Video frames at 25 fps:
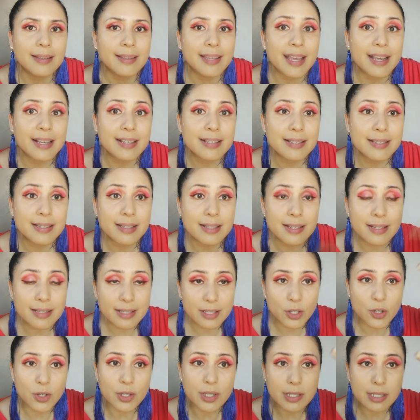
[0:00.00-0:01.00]
Next
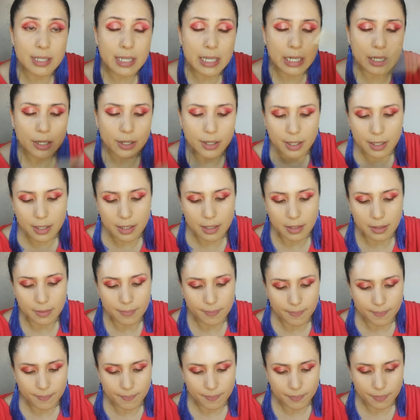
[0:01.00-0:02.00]
is concealer.
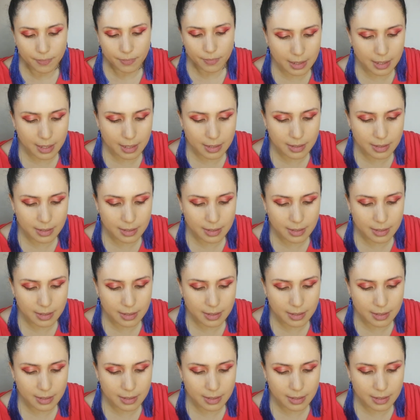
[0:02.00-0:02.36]
And